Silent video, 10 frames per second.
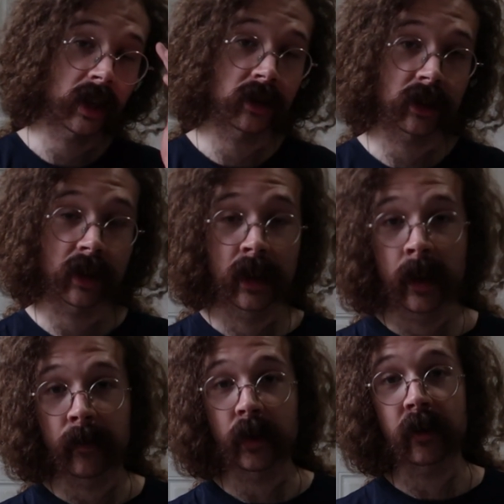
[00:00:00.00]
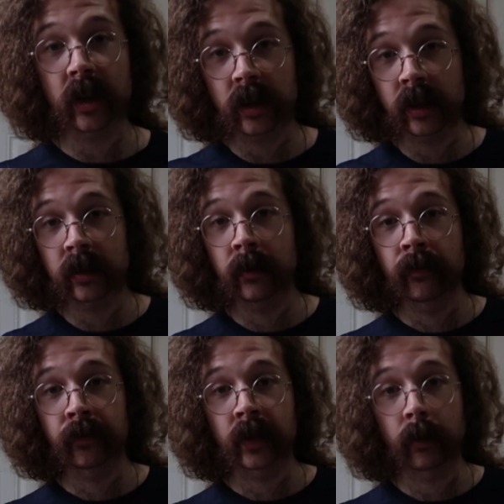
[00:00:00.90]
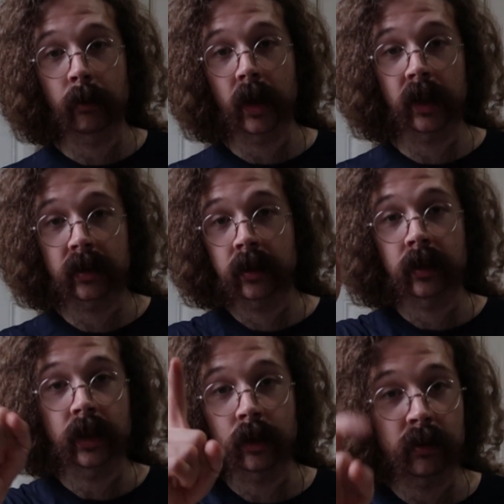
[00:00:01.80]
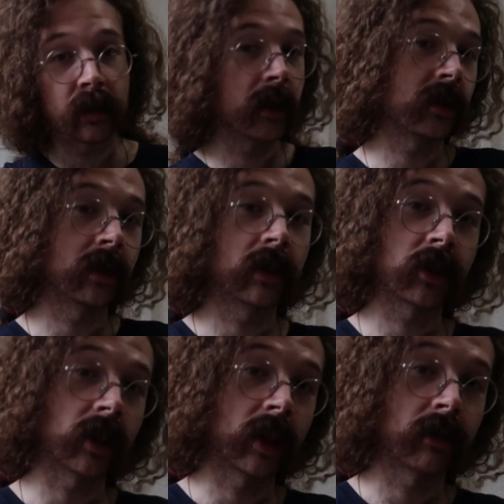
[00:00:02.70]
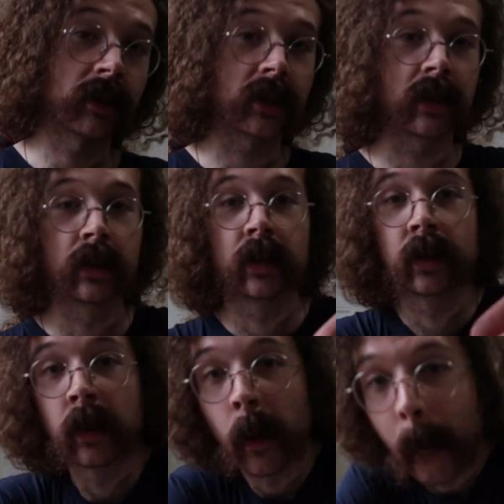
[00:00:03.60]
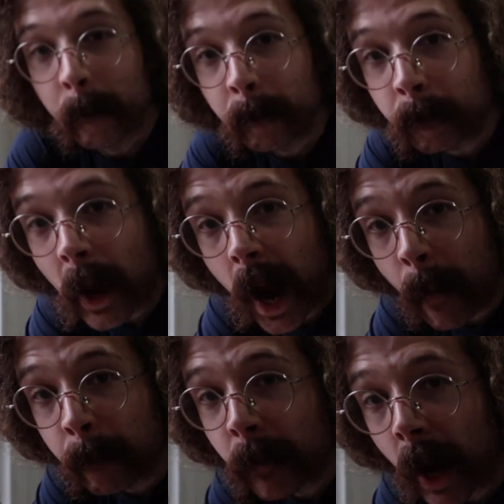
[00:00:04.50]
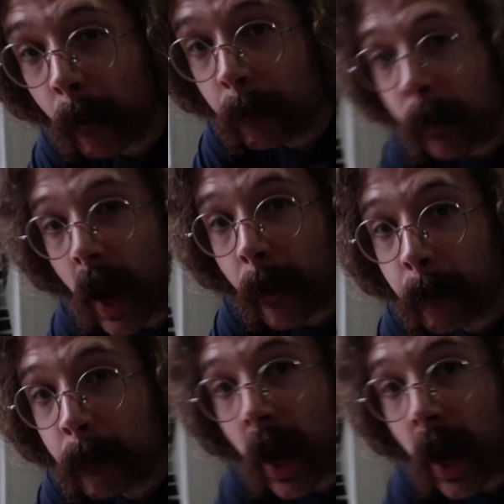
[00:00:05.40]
case they're very good, but they could be spicier. That's all I have to say. Bow, bow, bow.